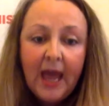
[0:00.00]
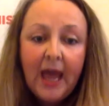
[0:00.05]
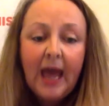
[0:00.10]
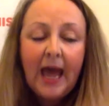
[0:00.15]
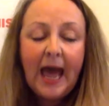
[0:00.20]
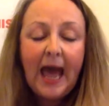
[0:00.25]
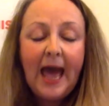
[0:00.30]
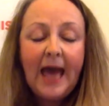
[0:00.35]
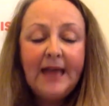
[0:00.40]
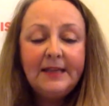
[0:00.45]

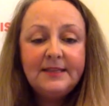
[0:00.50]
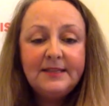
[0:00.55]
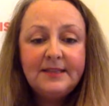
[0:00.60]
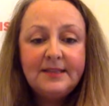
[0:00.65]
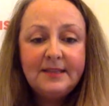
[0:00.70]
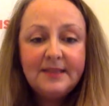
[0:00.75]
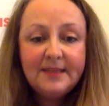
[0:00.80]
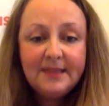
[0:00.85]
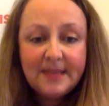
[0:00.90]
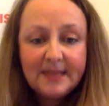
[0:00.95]
And
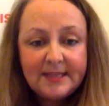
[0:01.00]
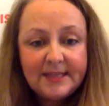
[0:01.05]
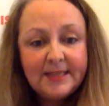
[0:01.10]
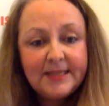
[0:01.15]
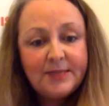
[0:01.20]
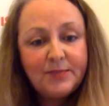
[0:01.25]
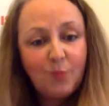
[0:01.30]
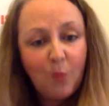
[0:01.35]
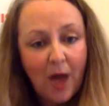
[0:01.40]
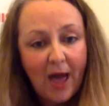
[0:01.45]
this
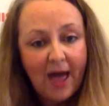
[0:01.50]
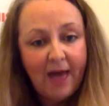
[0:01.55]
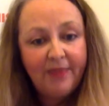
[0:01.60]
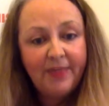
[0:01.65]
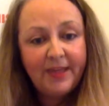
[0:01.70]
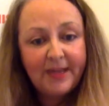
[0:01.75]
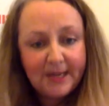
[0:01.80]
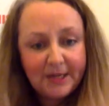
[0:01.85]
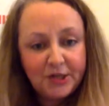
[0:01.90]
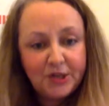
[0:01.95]
is where
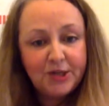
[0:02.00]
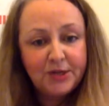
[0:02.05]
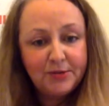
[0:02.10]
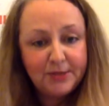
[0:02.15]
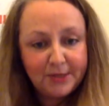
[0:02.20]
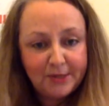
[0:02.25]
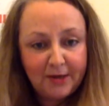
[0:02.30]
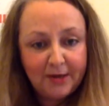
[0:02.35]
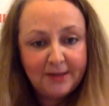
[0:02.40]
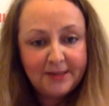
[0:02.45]
the issue
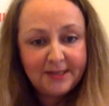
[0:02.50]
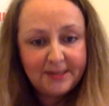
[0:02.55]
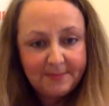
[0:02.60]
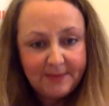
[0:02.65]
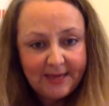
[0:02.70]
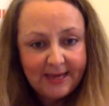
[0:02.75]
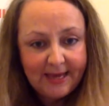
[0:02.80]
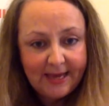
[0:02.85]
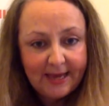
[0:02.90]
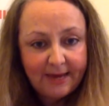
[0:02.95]
starts to
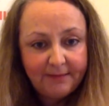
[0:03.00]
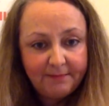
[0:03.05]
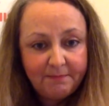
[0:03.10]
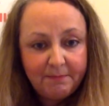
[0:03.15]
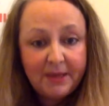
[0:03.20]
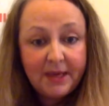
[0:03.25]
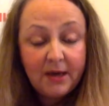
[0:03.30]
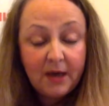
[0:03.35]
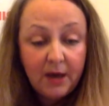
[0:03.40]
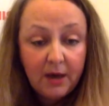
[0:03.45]
begin,
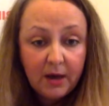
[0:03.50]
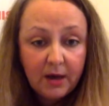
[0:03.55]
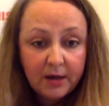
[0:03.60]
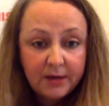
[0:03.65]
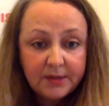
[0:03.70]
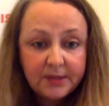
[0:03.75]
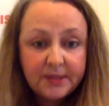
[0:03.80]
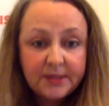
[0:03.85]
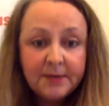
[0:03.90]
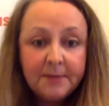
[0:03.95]

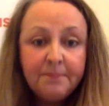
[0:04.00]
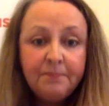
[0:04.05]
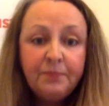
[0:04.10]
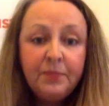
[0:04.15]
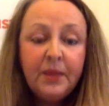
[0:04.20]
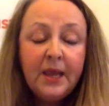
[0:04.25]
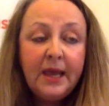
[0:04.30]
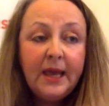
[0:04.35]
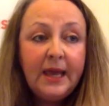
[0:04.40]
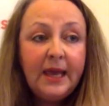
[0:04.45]
because
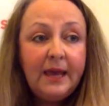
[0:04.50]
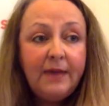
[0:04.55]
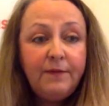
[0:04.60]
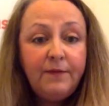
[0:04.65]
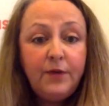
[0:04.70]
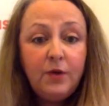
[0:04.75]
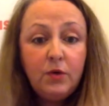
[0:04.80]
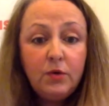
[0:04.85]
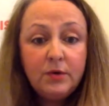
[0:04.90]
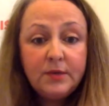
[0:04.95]

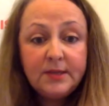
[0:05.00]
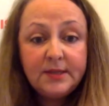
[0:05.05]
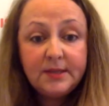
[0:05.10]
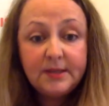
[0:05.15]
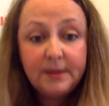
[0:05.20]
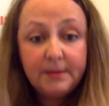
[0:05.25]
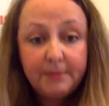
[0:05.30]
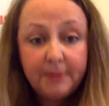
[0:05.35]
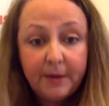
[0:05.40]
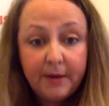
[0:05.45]
If your
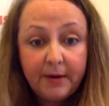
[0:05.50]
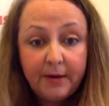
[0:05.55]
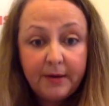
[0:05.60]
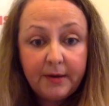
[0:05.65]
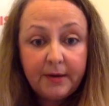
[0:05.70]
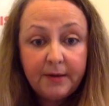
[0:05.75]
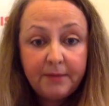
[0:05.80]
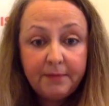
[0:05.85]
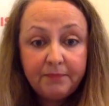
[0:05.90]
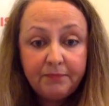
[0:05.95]
stomach
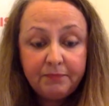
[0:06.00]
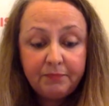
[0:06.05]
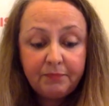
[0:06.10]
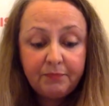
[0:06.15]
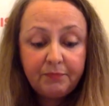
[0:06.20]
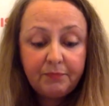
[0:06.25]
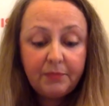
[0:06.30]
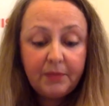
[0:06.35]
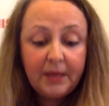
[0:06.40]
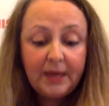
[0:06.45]

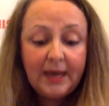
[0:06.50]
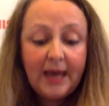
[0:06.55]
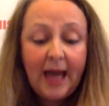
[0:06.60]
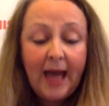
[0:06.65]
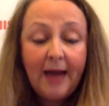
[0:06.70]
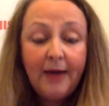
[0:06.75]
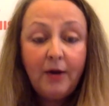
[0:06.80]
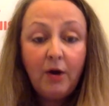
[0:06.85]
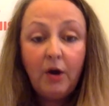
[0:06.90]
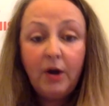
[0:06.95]

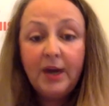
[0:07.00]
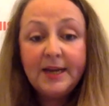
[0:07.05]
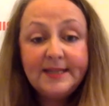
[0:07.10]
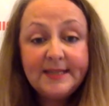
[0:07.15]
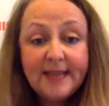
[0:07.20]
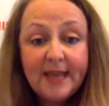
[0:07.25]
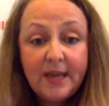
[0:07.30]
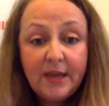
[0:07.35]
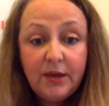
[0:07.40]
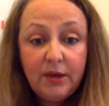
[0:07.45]
cannot, and I
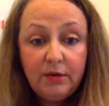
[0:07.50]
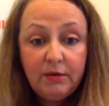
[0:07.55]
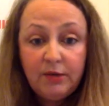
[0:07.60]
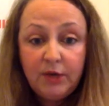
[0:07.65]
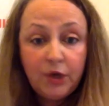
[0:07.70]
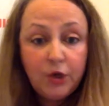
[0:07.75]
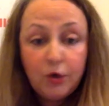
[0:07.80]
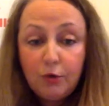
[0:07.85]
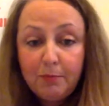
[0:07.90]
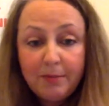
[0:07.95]
say
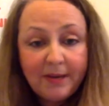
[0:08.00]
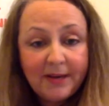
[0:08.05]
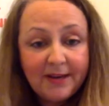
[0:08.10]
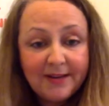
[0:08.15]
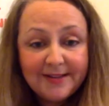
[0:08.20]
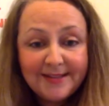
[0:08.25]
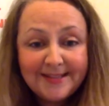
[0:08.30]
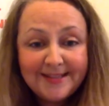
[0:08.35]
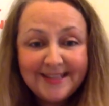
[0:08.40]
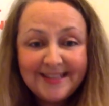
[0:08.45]
you
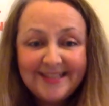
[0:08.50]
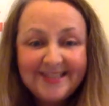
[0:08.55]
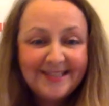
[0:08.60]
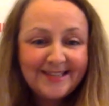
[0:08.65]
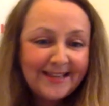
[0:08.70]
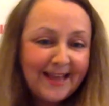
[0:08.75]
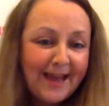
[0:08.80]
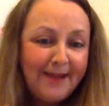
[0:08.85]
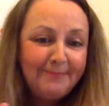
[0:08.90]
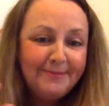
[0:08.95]
because it's the
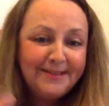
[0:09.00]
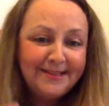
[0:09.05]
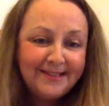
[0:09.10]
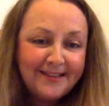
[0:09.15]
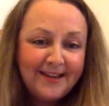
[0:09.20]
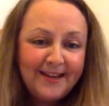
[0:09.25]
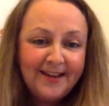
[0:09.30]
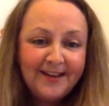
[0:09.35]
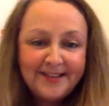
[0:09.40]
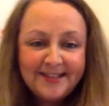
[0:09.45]
same
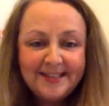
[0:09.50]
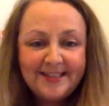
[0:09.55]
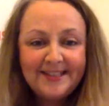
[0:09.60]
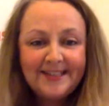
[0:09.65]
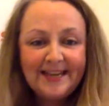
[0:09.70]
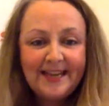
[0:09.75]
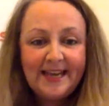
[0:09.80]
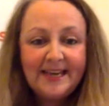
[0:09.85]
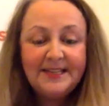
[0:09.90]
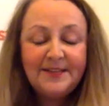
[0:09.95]
as us
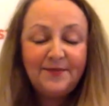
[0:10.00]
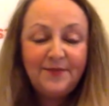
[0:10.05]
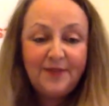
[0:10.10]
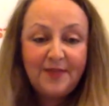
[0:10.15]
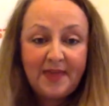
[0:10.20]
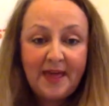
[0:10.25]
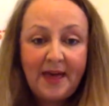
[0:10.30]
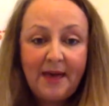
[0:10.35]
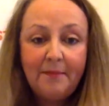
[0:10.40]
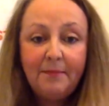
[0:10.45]
as it is for
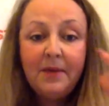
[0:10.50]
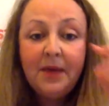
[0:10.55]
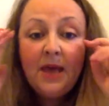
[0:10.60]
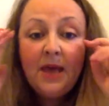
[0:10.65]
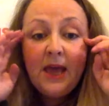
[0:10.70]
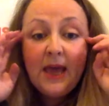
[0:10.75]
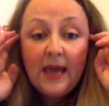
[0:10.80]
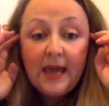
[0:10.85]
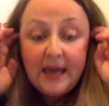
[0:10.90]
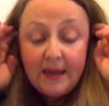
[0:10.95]
them,
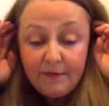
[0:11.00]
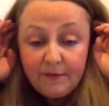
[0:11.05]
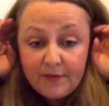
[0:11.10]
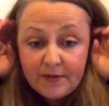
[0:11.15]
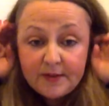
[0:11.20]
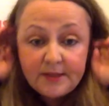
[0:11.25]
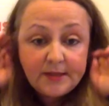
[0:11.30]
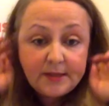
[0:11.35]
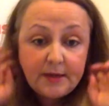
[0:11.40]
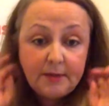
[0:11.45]
if
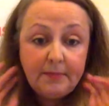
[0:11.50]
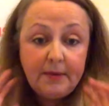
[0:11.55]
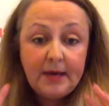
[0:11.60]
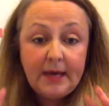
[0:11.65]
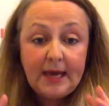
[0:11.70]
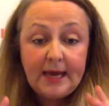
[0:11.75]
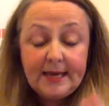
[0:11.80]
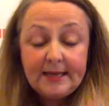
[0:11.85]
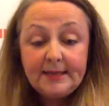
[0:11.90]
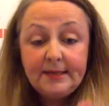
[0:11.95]
the stomach
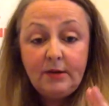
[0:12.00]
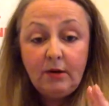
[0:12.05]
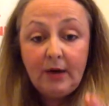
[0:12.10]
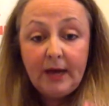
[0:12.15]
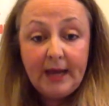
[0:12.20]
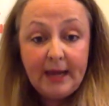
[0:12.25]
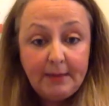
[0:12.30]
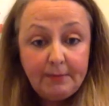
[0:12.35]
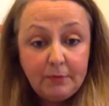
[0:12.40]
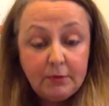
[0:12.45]
is
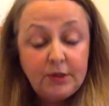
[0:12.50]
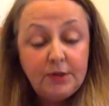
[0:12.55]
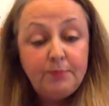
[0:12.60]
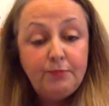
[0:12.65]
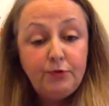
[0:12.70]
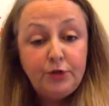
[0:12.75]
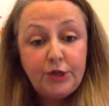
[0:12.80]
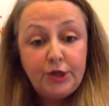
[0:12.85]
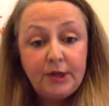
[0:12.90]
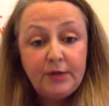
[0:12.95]
not able to
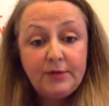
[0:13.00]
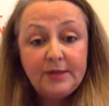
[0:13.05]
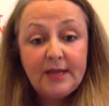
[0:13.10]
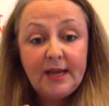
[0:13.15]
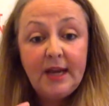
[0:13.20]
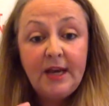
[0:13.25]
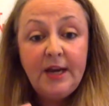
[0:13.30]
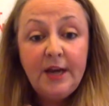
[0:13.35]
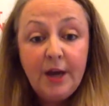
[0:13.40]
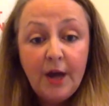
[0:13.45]
produce
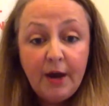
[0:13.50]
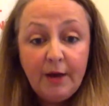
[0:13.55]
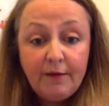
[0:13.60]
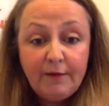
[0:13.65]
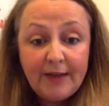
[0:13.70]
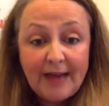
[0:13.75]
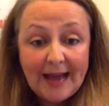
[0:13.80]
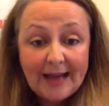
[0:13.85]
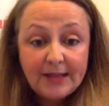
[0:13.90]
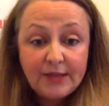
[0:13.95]

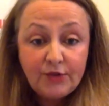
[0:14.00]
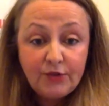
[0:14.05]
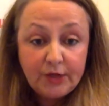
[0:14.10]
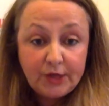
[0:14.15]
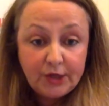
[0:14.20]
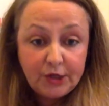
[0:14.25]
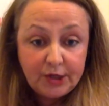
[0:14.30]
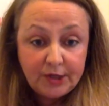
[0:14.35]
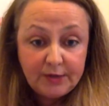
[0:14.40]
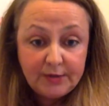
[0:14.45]
enough
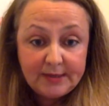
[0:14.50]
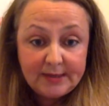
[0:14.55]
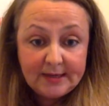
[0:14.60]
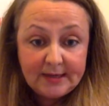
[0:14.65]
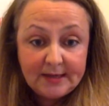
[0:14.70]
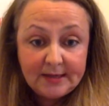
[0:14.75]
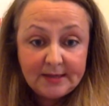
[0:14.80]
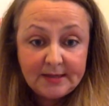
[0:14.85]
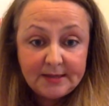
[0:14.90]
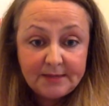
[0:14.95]
gastric
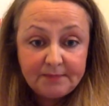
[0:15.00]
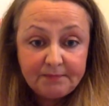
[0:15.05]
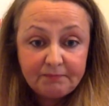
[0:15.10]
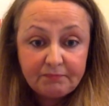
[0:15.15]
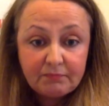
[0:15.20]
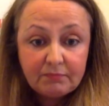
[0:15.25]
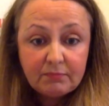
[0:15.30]
juices,